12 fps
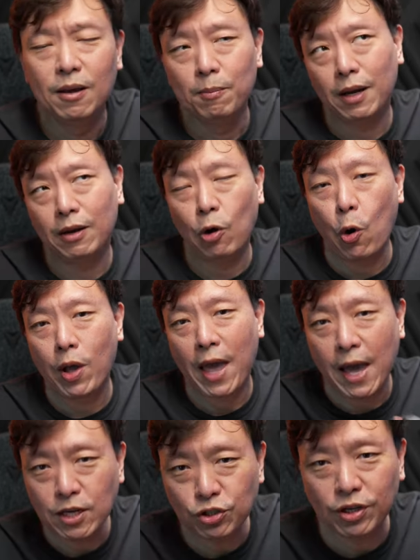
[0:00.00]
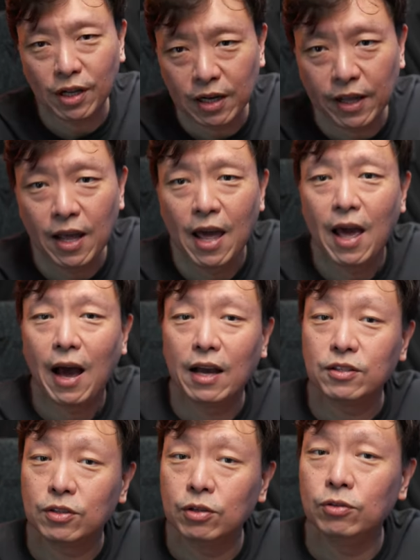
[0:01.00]
But occasionally, I
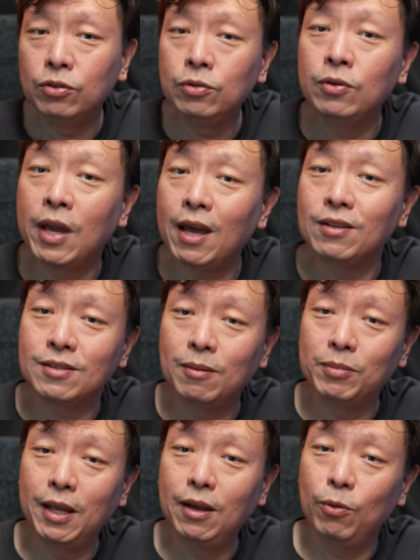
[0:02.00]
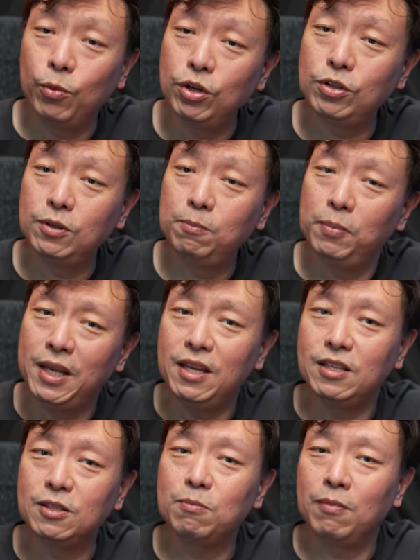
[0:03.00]
still do get something which
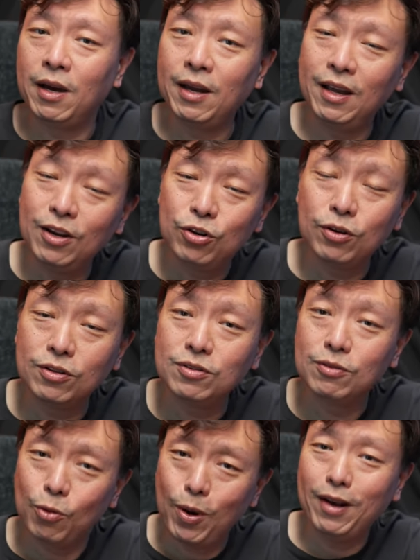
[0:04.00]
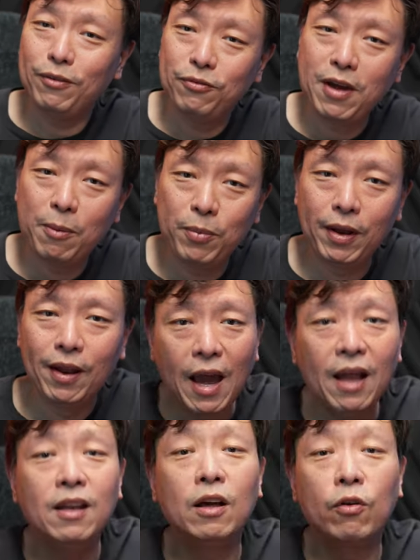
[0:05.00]
piques my interest quite a fair bit.
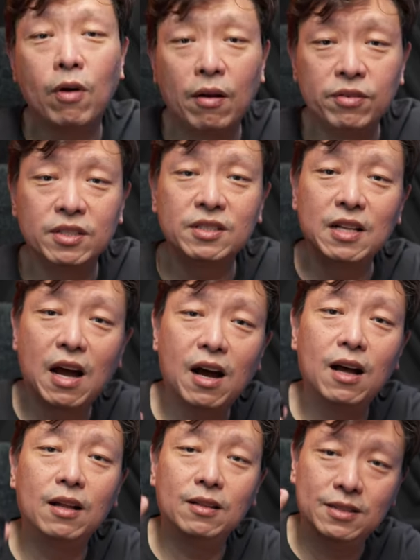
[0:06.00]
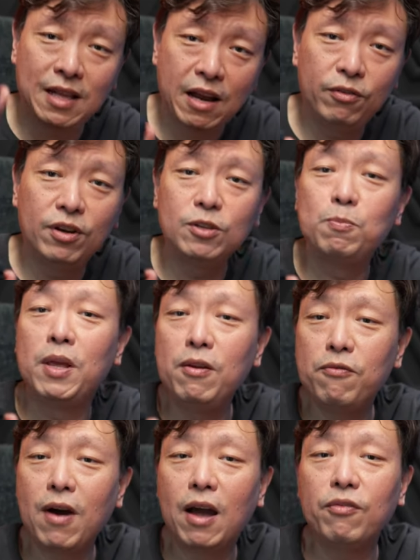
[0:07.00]
And the Gravastar Sirius P
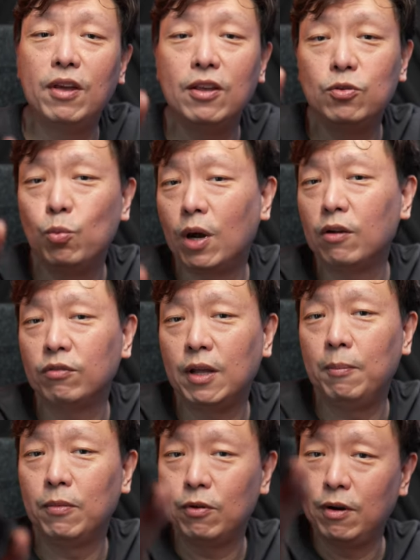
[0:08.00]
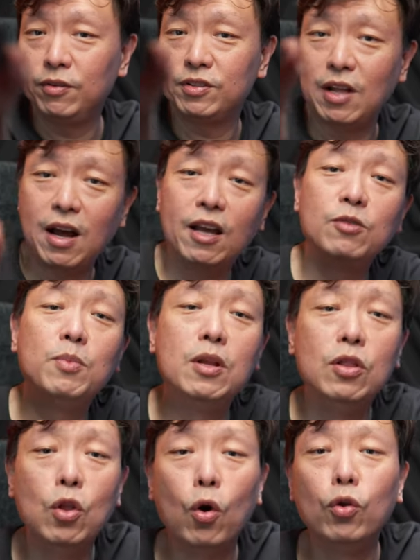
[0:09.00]
five is one of them. Gravastar has
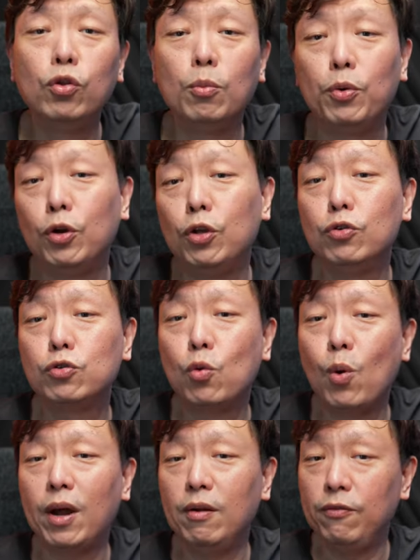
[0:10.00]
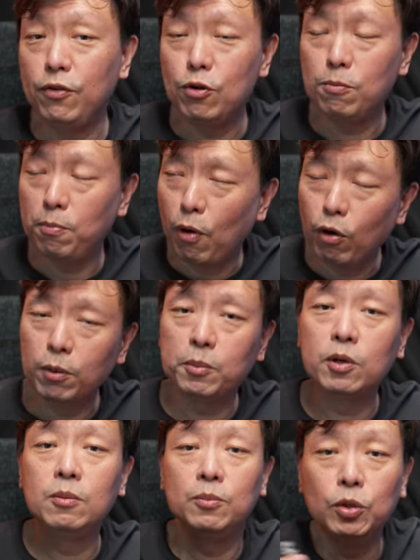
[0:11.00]
been known to produce quite a few
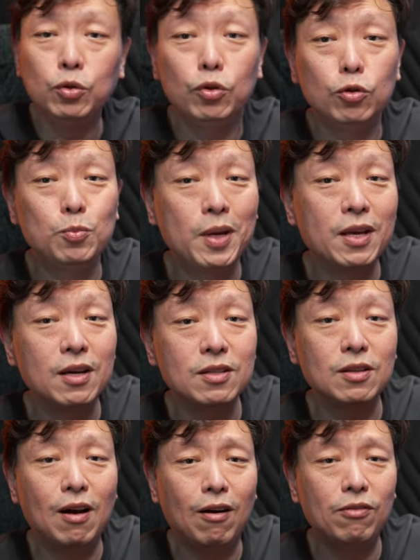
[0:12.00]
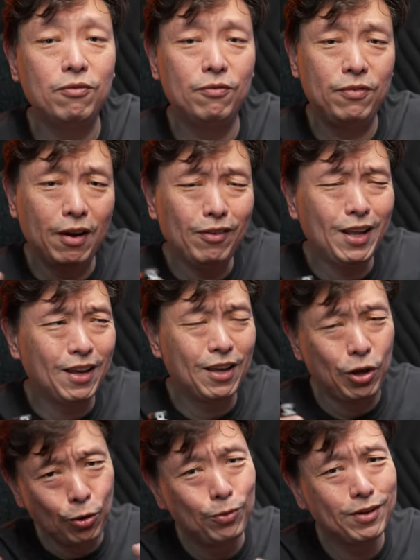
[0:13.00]
portable Bluetooth speakers of very
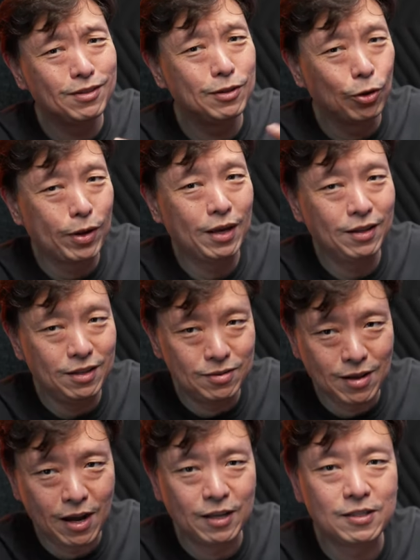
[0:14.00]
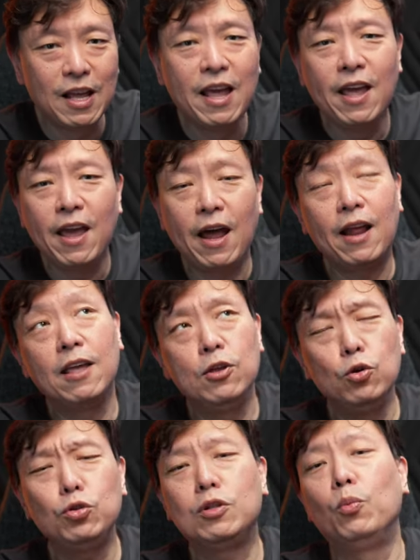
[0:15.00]
curious looking designs. And I
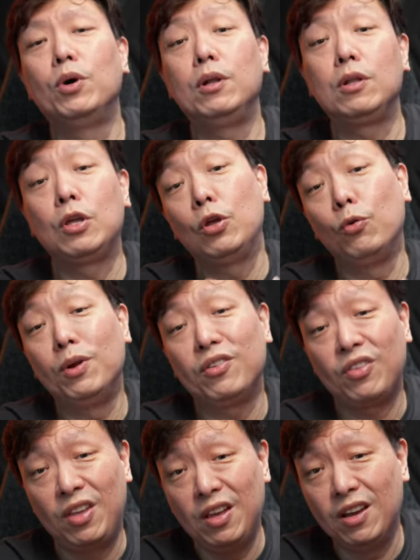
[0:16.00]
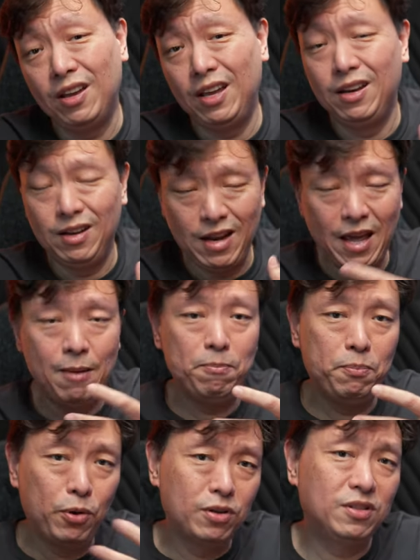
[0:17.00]
use the word curious here in a
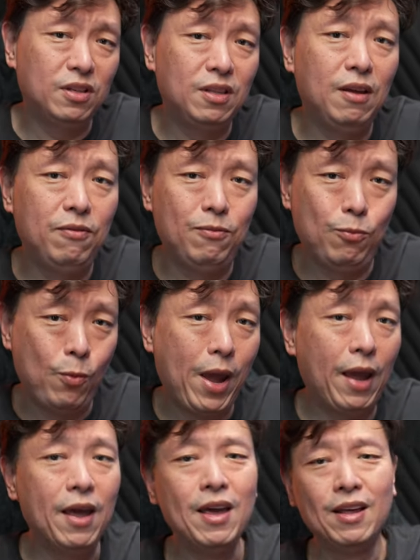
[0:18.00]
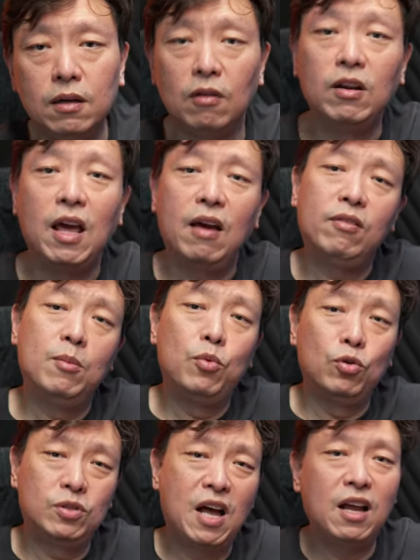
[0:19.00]
positive way. Now, they have the
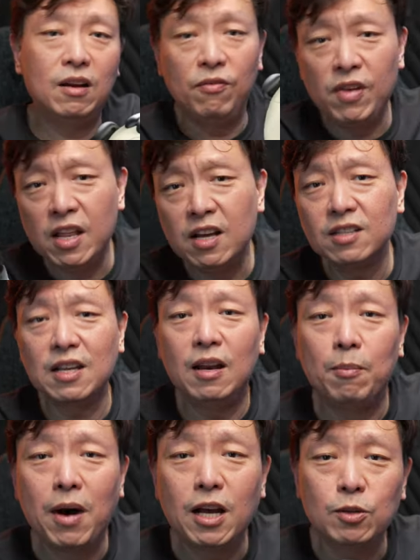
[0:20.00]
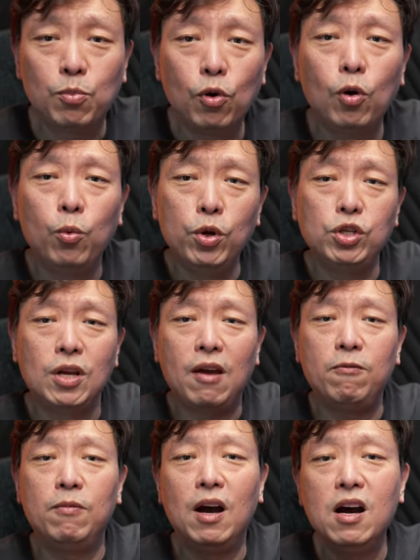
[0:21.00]
Mozart, the Venus, and the Mars Pro, which
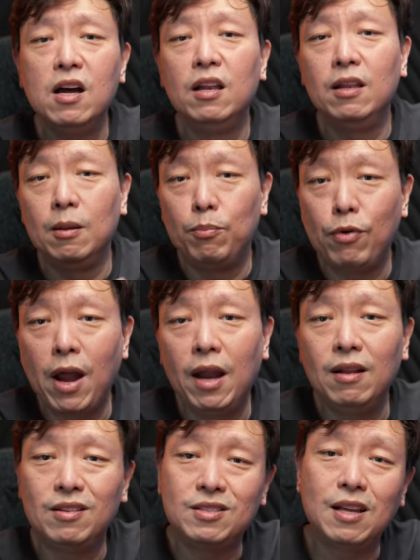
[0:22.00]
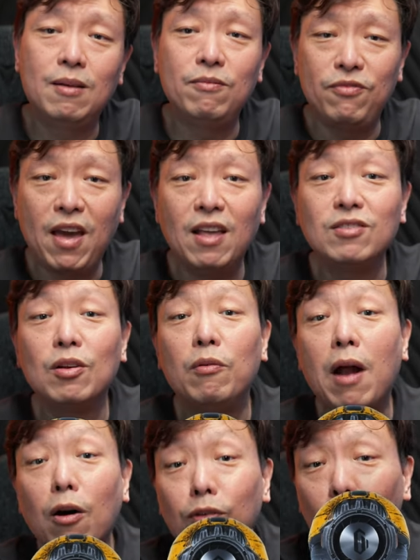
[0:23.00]
have earned the brand some fans
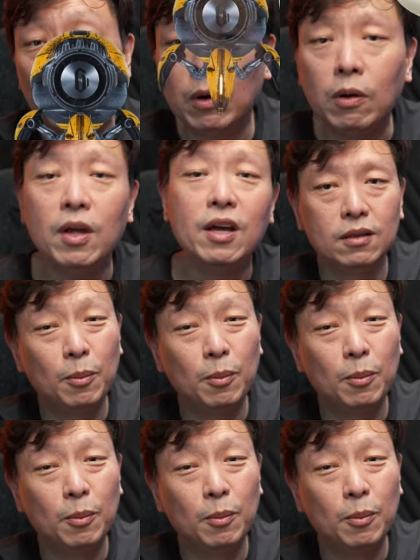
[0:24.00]
around the world.